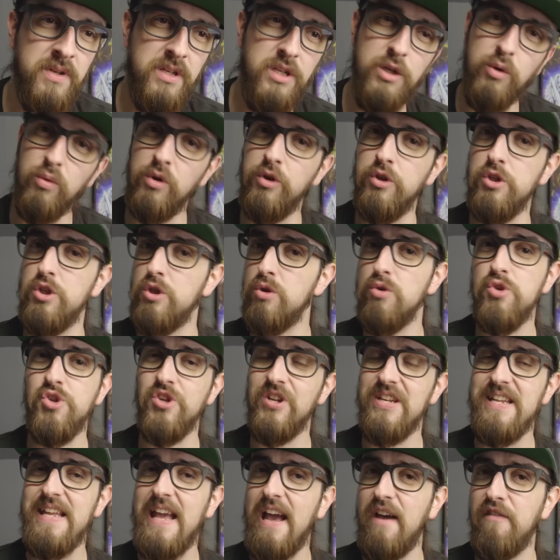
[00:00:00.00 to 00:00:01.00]
you will
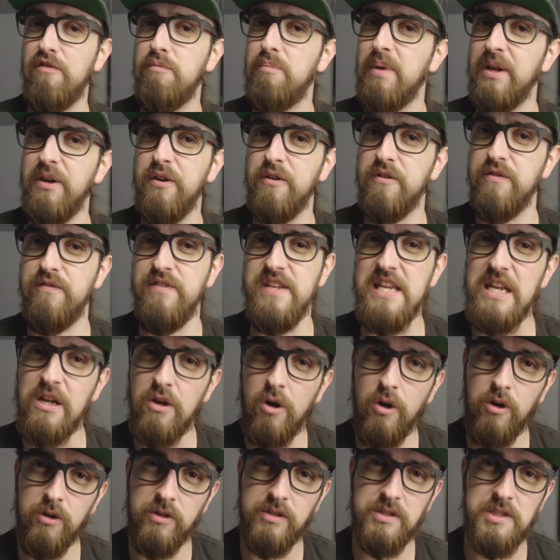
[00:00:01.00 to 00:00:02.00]
usually have better V
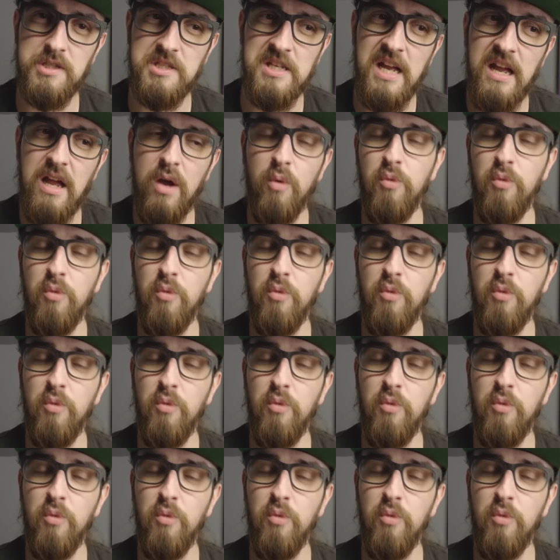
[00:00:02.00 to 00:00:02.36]
cards,